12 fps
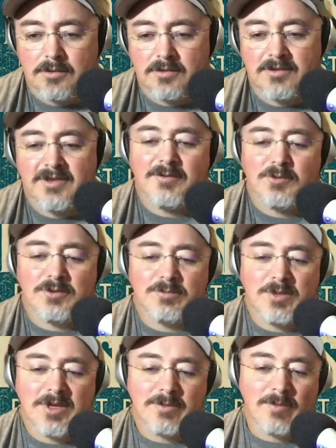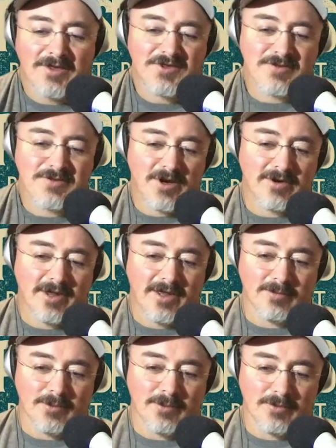So that would be my spirit
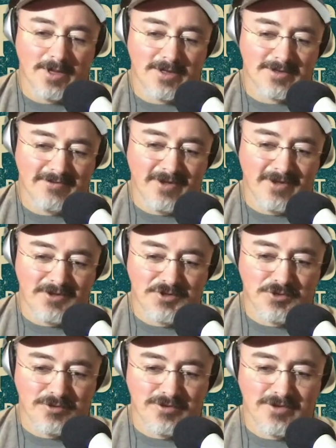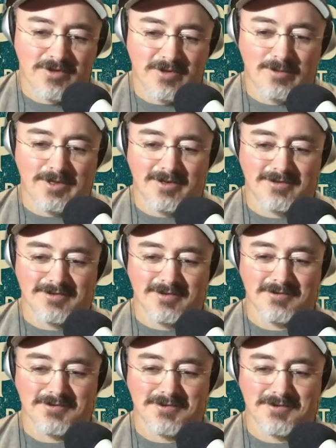animal because I've got short, stubby legs
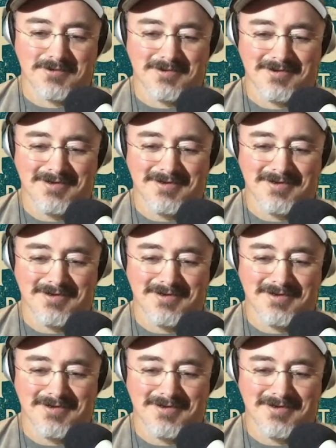also.